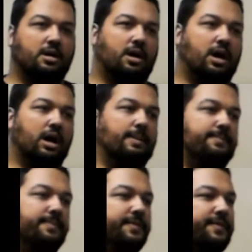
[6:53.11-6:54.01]

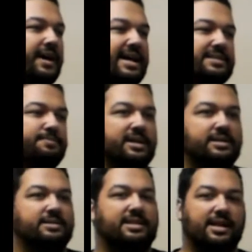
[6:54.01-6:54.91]
That
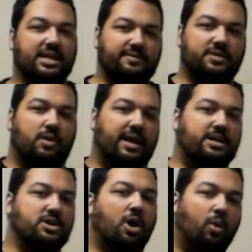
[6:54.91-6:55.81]
means that even though I
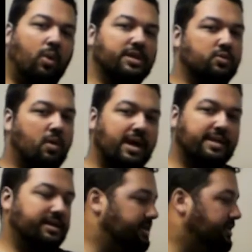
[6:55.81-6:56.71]
know what the right
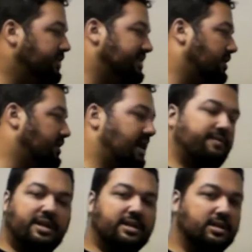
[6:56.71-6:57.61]
thing to do is, I don't have
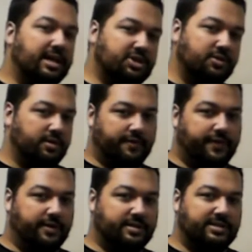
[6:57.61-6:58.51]
an intellectual
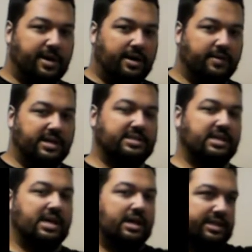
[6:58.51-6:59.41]
interference about this.
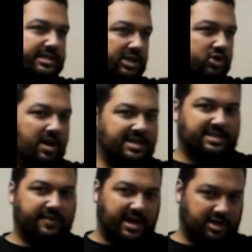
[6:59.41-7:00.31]
This
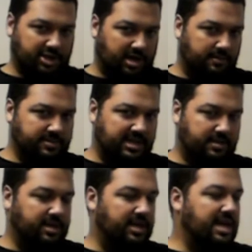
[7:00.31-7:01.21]
aggressive action comes in
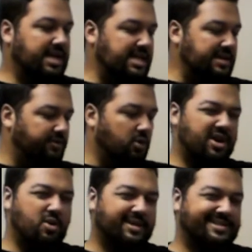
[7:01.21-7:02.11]
at me, even though I
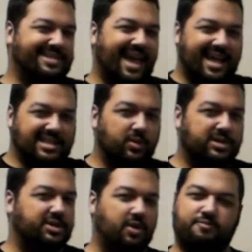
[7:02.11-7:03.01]
know exactly what
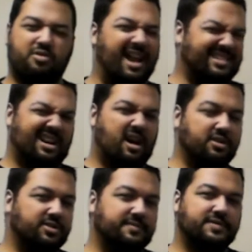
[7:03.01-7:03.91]
to do. I practice it
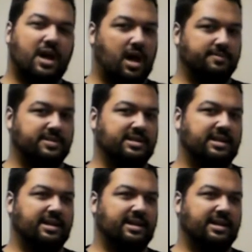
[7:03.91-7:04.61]
hundreds of times.